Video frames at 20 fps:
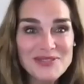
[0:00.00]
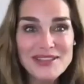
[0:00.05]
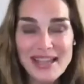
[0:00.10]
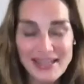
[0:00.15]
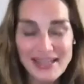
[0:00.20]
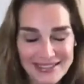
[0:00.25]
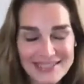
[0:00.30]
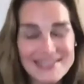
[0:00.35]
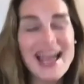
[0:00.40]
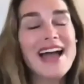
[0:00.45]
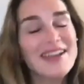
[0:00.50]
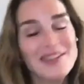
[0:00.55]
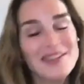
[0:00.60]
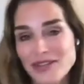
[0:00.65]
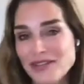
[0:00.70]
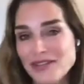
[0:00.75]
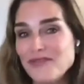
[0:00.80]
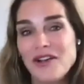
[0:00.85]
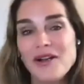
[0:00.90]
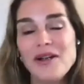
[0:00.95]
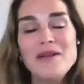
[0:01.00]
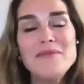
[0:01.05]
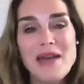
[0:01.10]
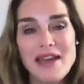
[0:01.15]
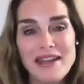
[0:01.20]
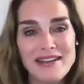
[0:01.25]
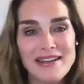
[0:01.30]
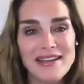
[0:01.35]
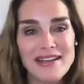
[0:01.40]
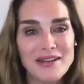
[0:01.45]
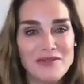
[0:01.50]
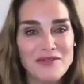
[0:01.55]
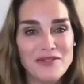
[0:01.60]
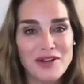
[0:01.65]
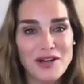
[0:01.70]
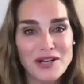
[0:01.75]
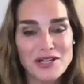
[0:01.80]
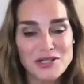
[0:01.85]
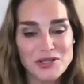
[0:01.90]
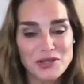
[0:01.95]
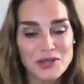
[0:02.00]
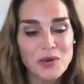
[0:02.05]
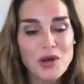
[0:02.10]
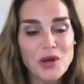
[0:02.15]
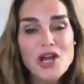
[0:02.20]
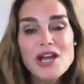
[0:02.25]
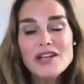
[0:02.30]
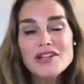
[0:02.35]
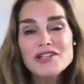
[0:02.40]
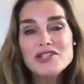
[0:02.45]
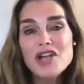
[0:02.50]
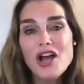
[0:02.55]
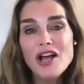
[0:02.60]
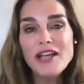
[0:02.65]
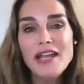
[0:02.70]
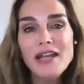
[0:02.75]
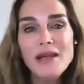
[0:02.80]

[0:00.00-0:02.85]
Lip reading: exactly very meta and very true. Talking